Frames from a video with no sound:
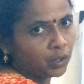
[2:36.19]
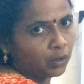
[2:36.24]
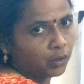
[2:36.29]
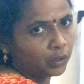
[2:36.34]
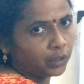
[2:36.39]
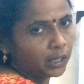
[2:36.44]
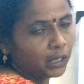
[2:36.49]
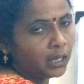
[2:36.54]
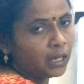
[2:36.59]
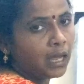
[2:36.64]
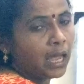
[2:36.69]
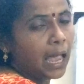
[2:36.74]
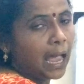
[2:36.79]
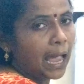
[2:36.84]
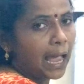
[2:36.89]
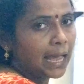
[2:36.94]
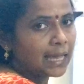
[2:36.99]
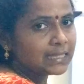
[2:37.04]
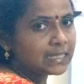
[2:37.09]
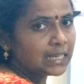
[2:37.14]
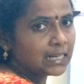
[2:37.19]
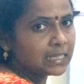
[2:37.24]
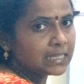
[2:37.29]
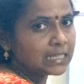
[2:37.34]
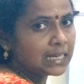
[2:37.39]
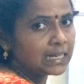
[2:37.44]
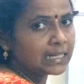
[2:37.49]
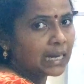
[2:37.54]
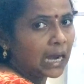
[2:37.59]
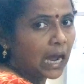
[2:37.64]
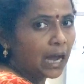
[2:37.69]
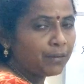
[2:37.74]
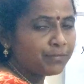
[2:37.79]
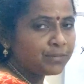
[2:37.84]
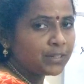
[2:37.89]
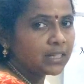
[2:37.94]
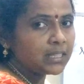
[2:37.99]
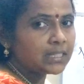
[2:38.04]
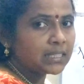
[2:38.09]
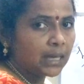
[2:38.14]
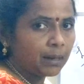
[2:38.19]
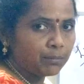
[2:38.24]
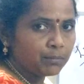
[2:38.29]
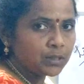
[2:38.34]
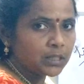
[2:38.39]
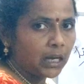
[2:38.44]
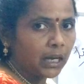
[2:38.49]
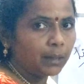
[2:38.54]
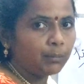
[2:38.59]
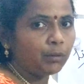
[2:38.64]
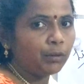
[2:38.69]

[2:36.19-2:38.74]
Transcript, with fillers: Okay. As a result, after some time,